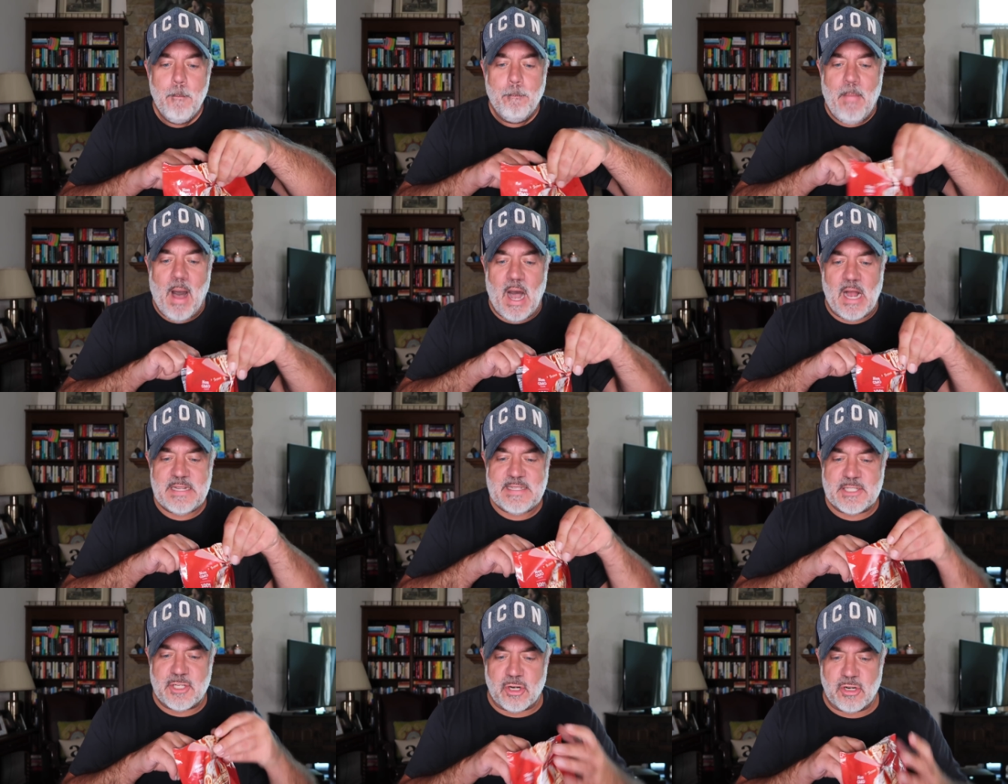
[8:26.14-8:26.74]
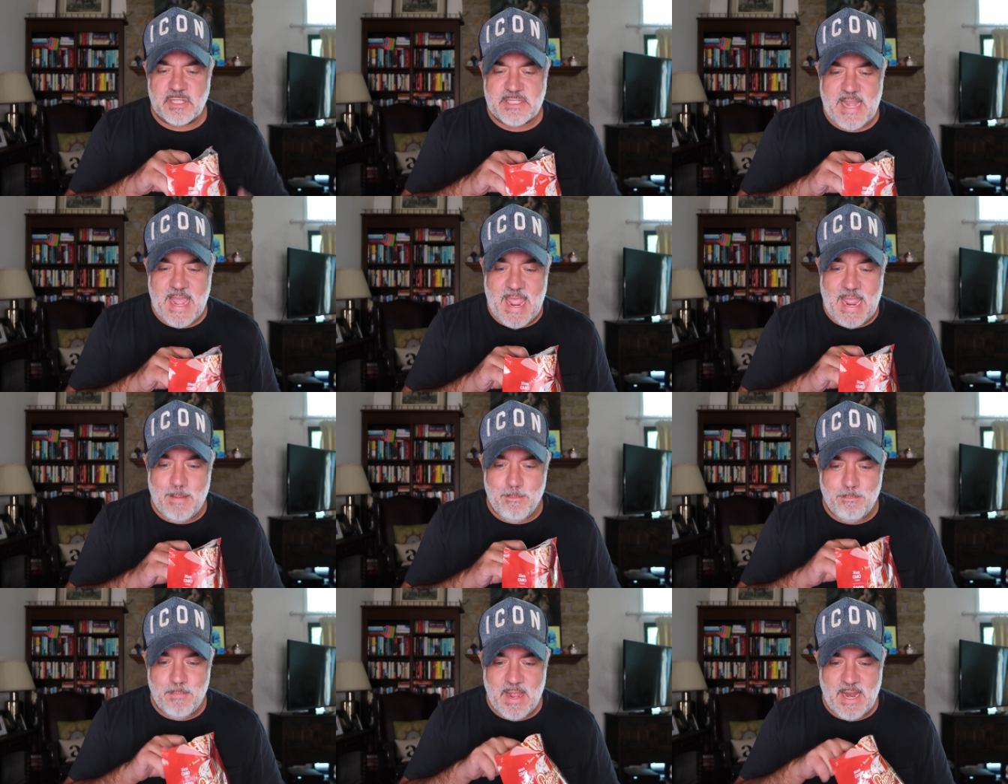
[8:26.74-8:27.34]
Monsters
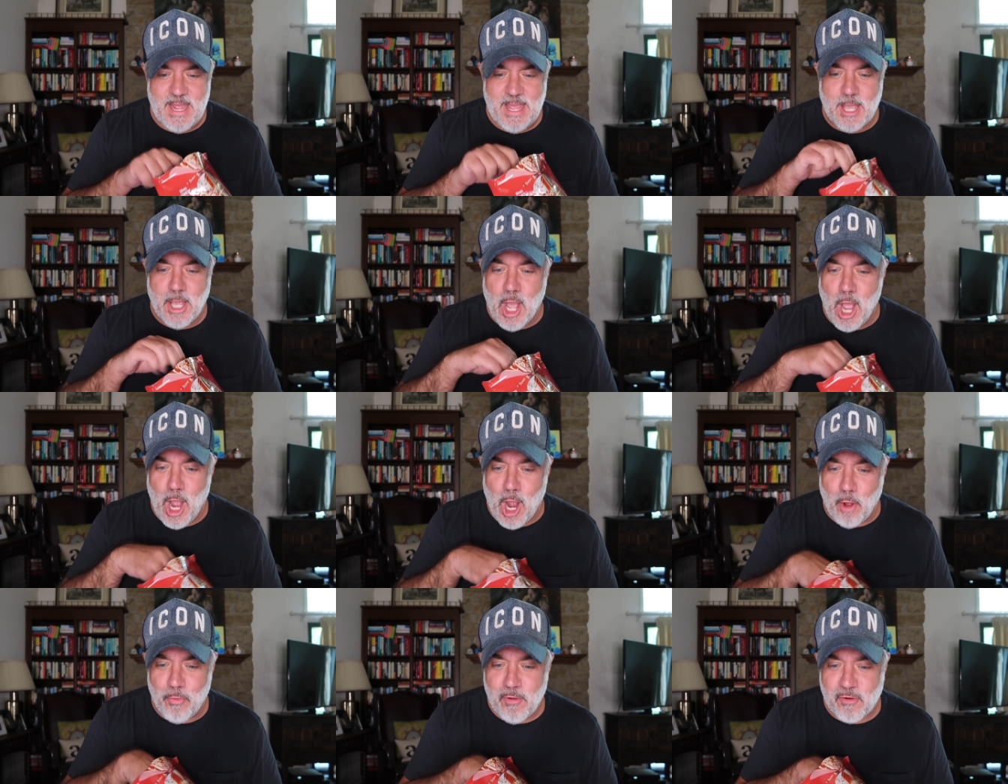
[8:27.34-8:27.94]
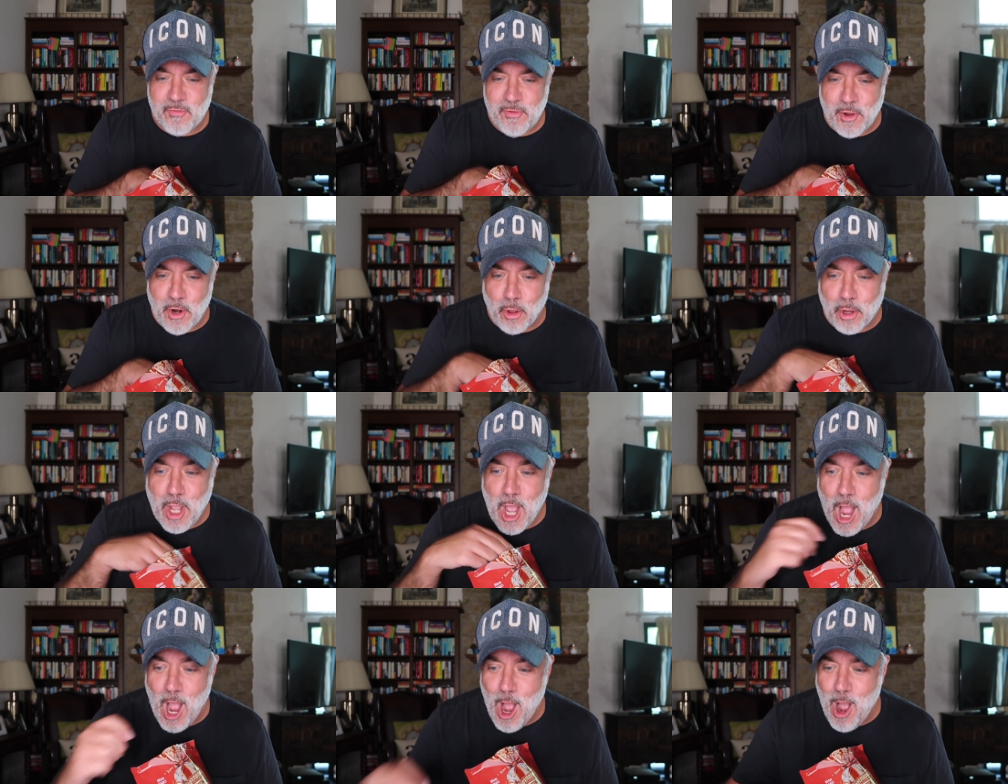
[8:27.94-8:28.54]
eight mini cone. There's
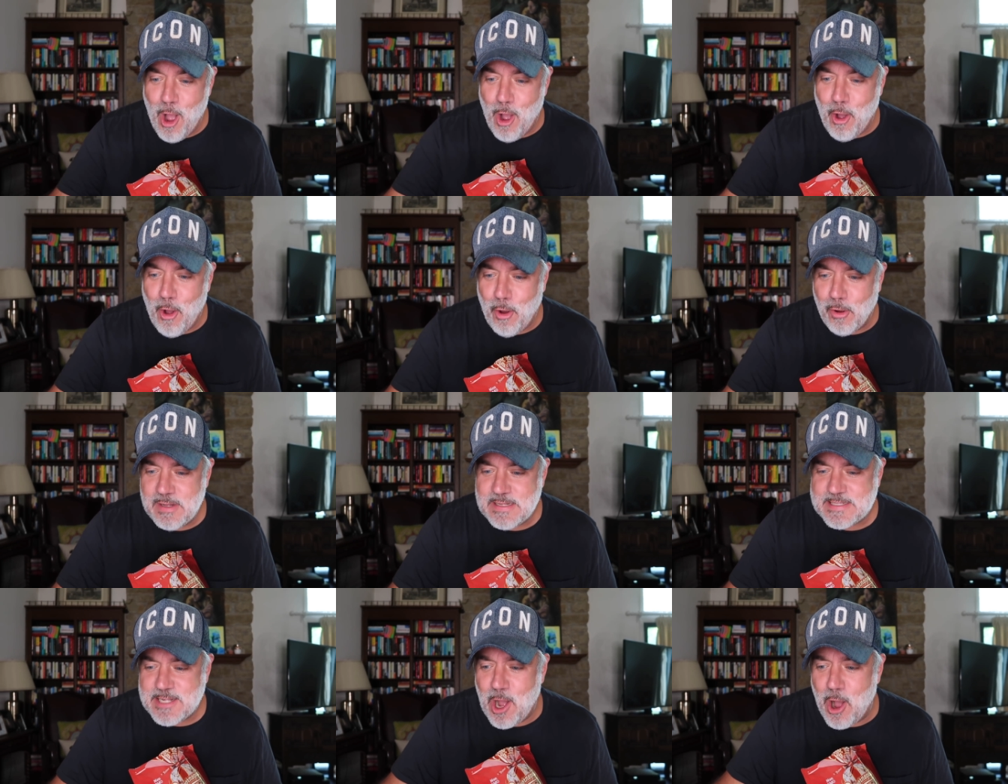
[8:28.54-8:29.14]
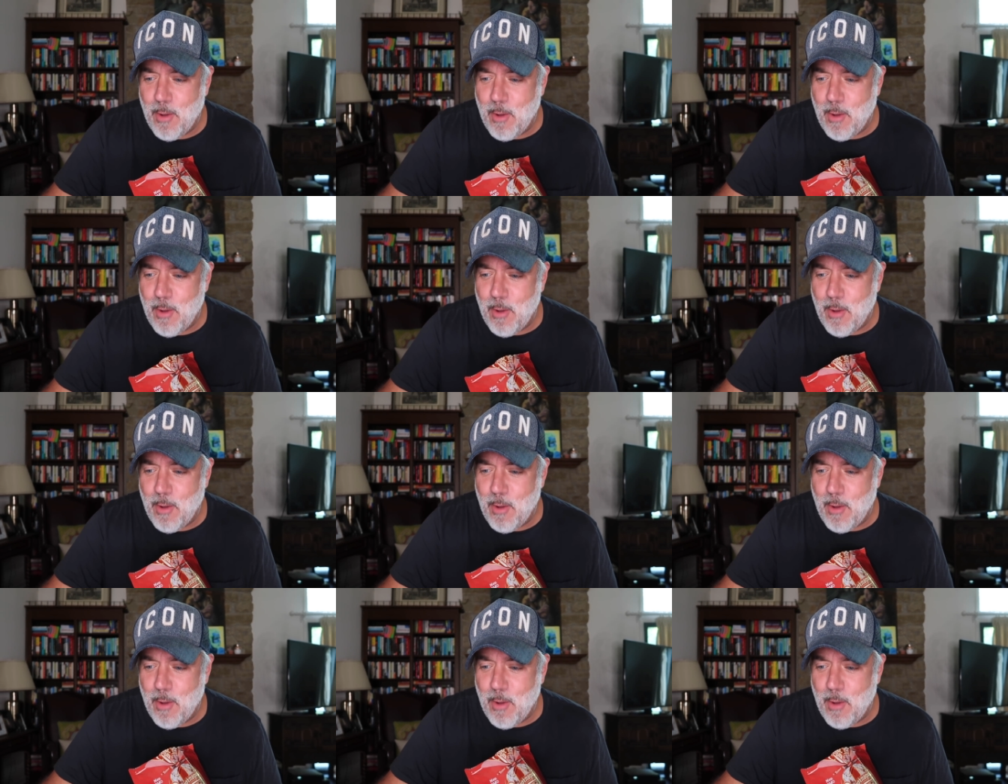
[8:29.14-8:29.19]
little cones.